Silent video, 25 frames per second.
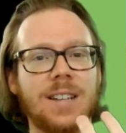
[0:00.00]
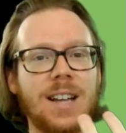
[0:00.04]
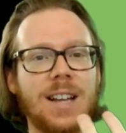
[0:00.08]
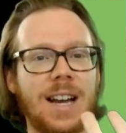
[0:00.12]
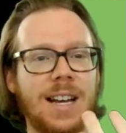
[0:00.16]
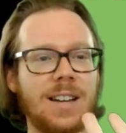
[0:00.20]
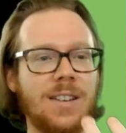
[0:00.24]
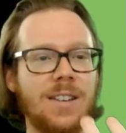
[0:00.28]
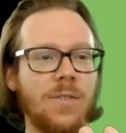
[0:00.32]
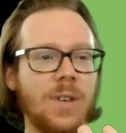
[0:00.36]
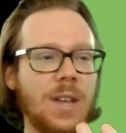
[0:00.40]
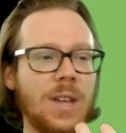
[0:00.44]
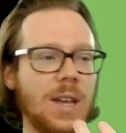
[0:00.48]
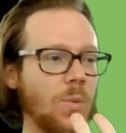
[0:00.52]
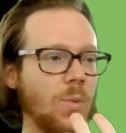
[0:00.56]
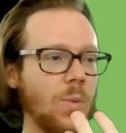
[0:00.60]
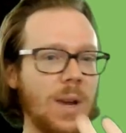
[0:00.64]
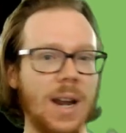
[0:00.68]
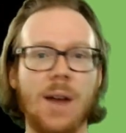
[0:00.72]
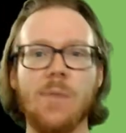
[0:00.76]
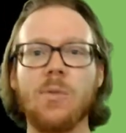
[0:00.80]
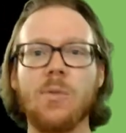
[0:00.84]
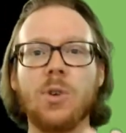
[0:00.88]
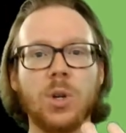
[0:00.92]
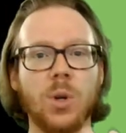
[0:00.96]
kind of hit
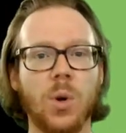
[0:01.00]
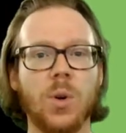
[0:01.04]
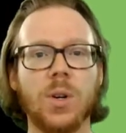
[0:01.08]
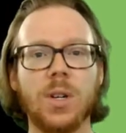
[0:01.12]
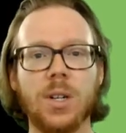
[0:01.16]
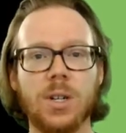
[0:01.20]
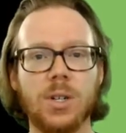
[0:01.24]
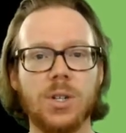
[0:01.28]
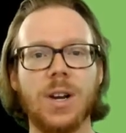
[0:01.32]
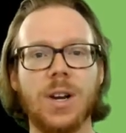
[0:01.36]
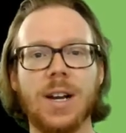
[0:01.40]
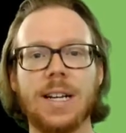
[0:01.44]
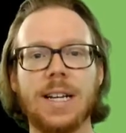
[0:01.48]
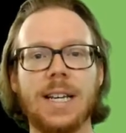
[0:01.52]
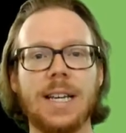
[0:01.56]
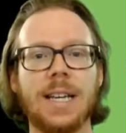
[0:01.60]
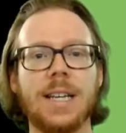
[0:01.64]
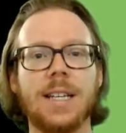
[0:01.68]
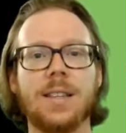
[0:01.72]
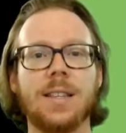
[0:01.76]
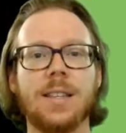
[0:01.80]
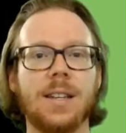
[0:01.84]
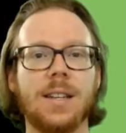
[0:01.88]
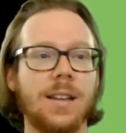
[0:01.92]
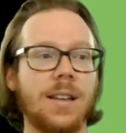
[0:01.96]
whatever goal you're trying to
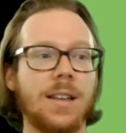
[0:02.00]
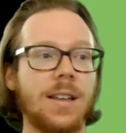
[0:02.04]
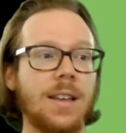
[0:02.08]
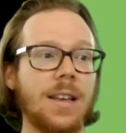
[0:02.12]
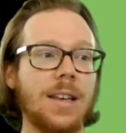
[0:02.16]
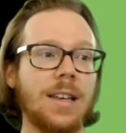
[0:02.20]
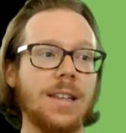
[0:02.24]
hit than